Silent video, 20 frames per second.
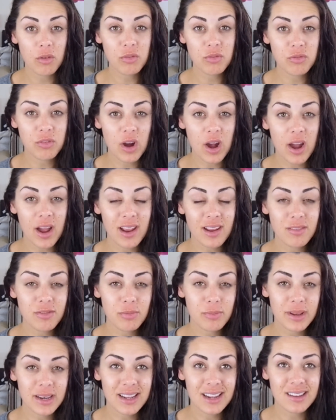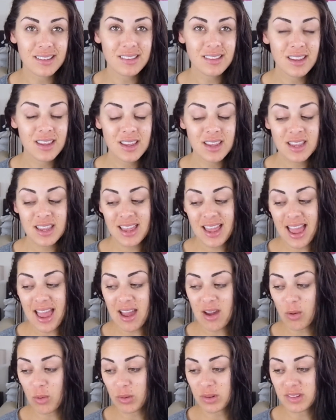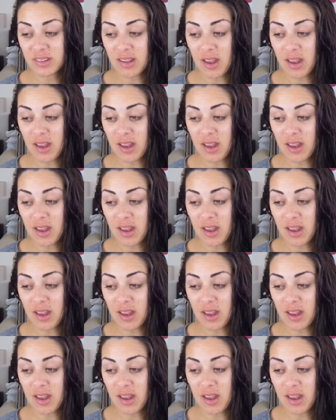5 minutes or so.